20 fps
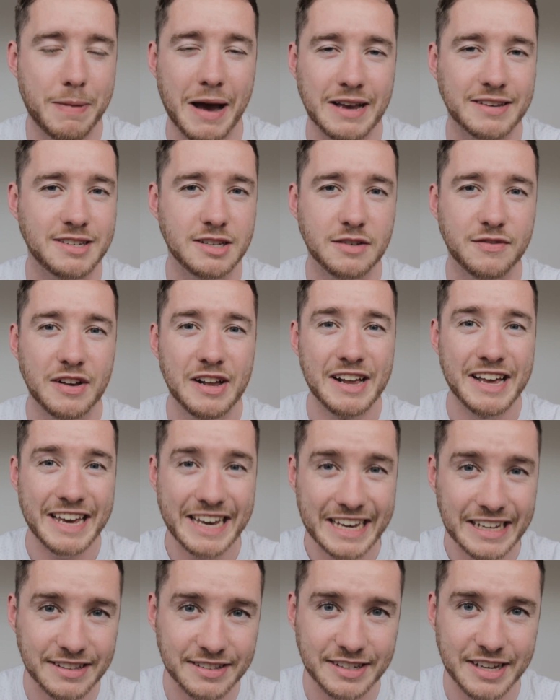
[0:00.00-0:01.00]
passive
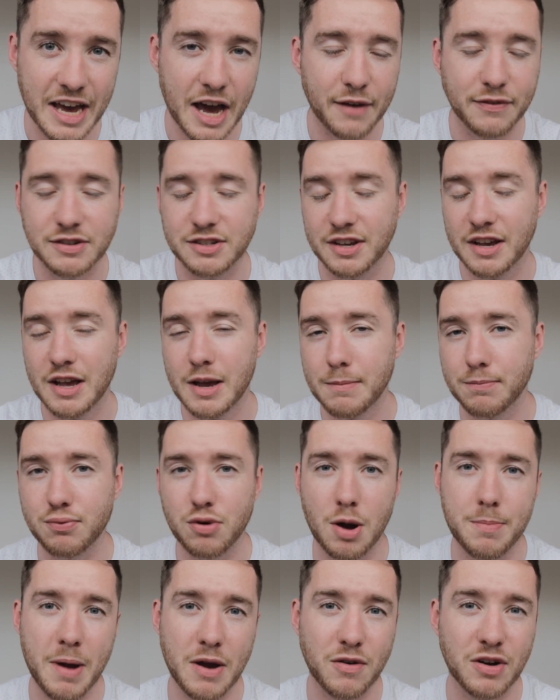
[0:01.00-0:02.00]
ETFs,
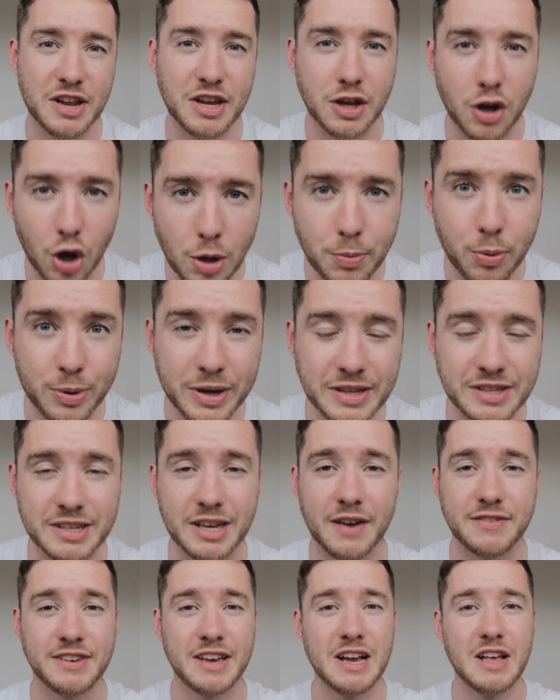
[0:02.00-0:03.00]
primarily global
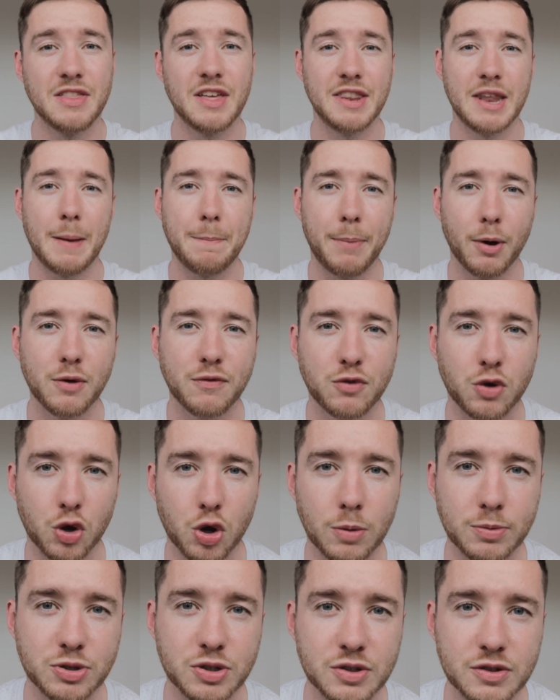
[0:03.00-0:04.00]
ETFs, then they're both good
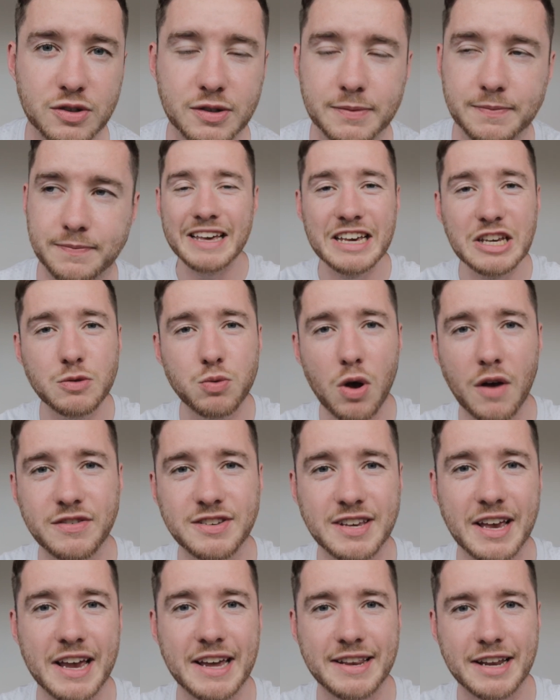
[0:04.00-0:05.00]
options. It is worth
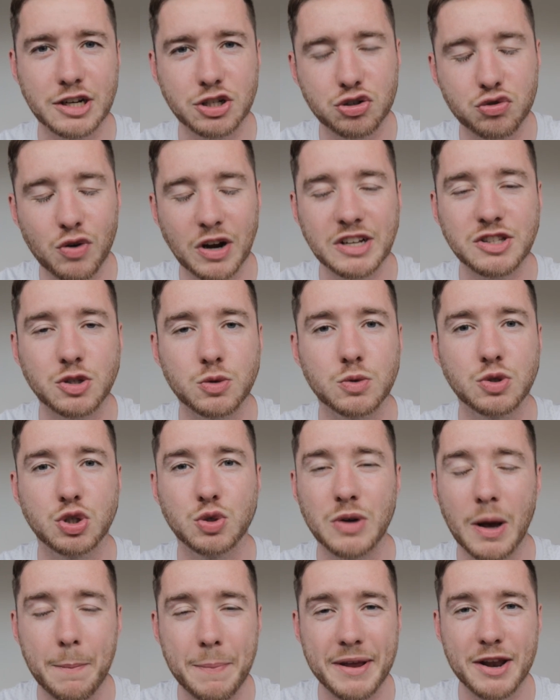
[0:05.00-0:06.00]
saying that Trading212
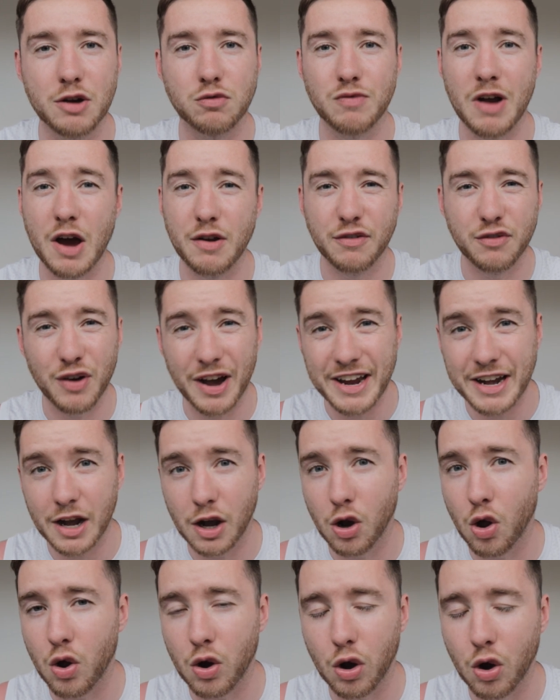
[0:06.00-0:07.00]
have been around for a
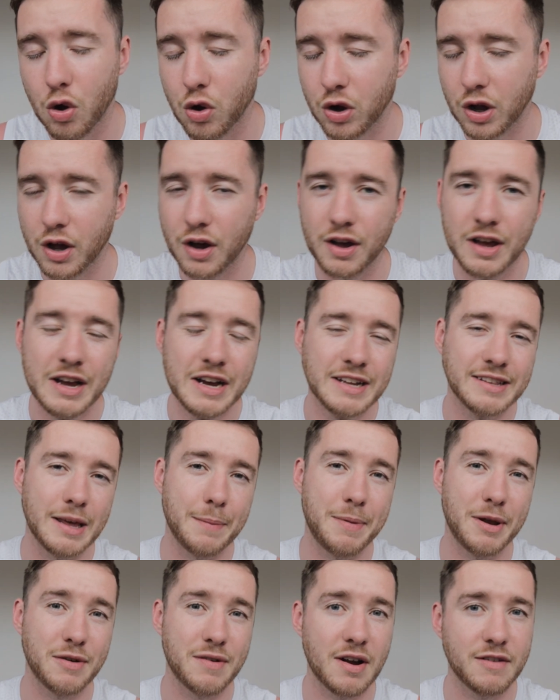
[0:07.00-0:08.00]
lot longer. They've
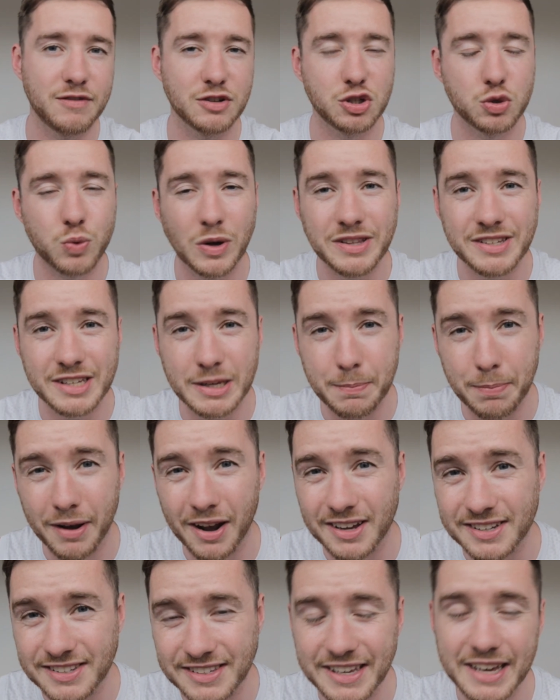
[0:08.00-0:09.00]
been around for
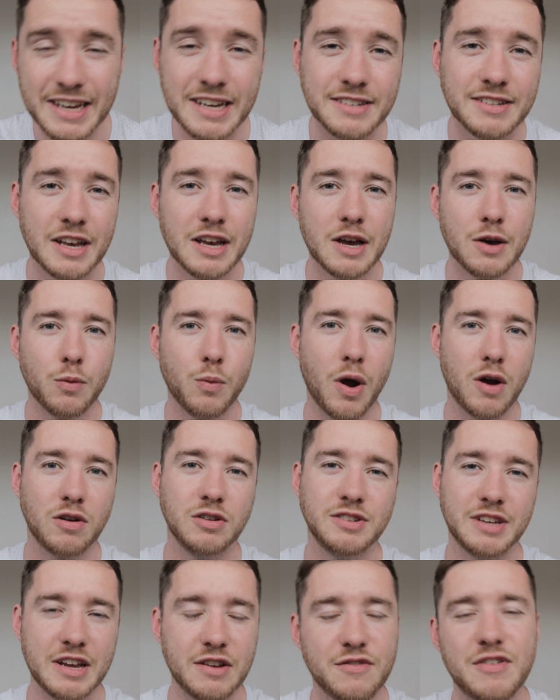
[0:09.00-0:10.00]
20+ years,
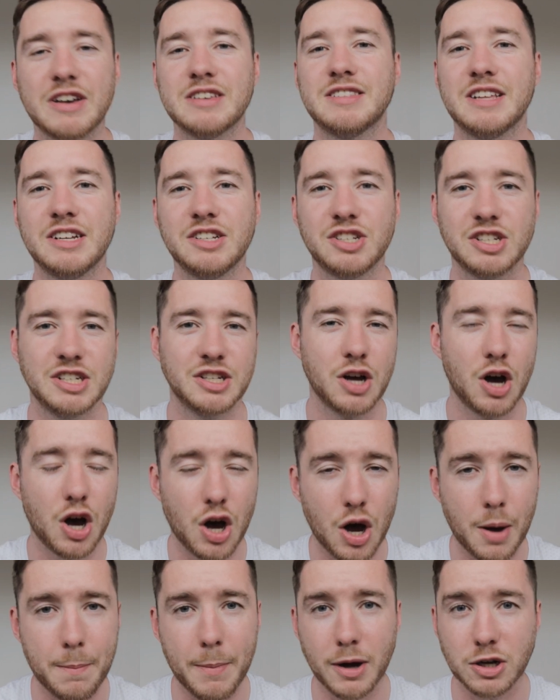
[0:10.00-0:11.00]
whereas InvestEngine
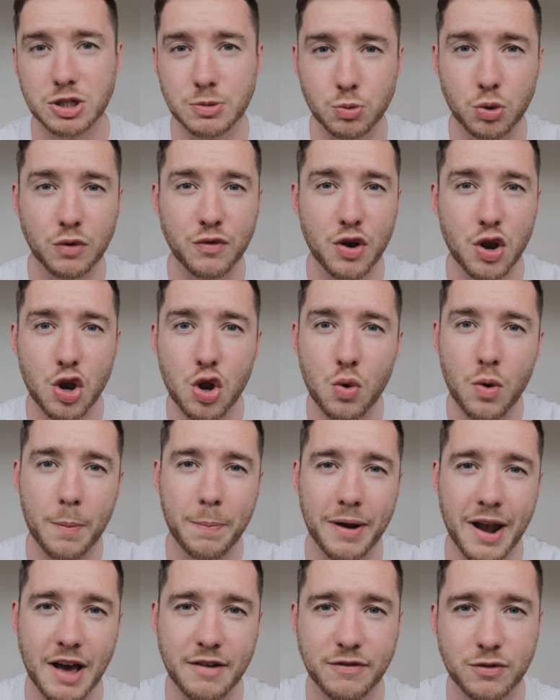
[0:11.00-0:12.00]
are a much more of a newer
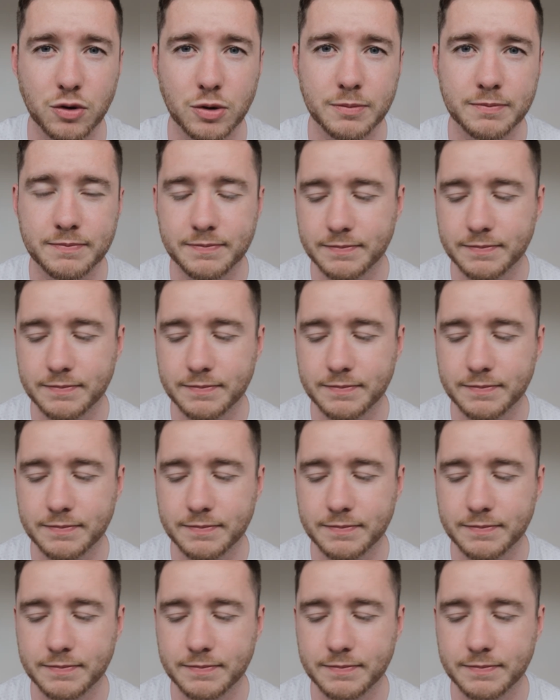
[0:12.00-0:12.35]
platform.